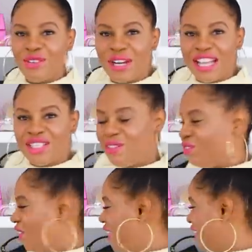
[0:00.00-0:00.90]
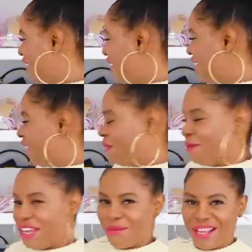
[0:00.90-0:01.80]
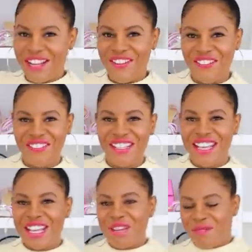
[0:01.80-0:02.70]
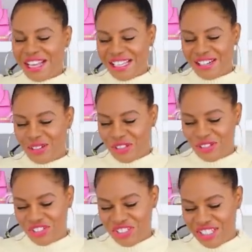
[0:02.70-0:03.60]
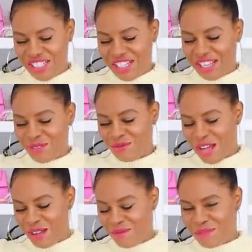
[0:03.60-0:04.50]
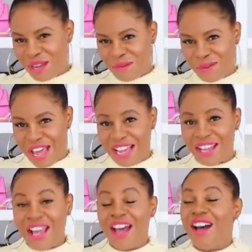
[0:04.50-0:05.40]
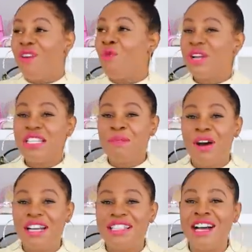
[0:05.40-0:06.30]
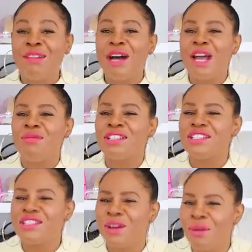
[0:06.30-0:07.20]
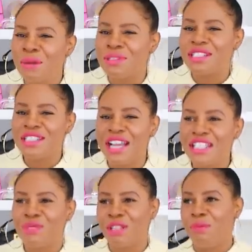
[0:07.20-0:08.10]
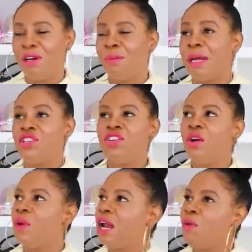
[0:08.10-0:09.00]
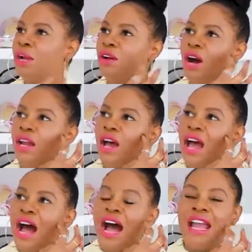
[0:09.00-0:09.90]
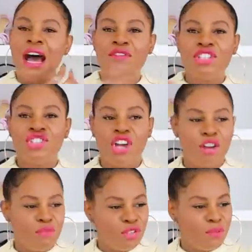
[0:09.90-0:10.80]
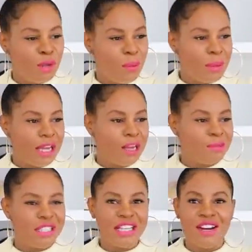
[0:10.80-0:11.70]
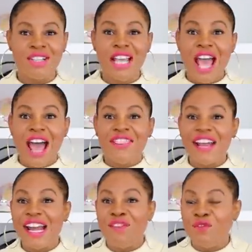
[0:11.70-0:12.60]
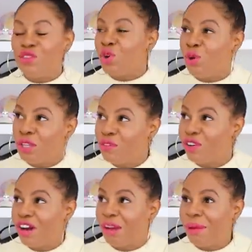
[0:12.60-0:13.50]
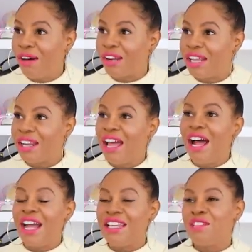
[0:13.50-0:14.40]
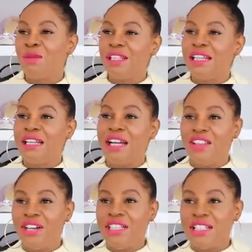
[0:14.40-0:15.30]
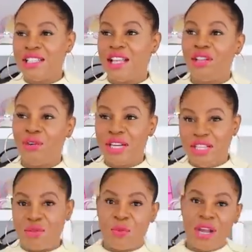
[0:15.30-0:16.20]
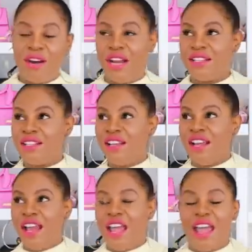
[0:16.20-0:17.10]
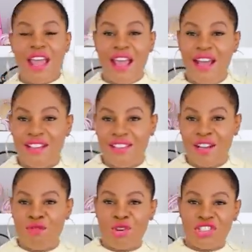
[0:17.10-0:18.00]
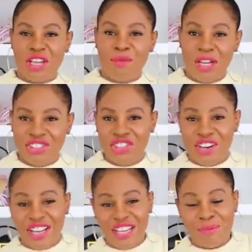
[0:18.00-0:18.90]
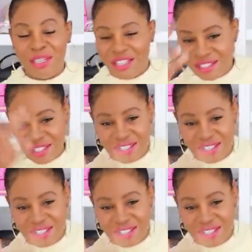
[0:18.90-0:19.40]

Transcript: so next we've got this little baby, my little Gucci um, belt bag. Once upon a time, I was so obsessed with belt bag. You know what? Oh my God, I have a Jacquemus belt bag upstairs that I totally forgot about it. I need to bring that down. Either I need to sell it or I need to wear it. And unfortunately, I'm not sharing it because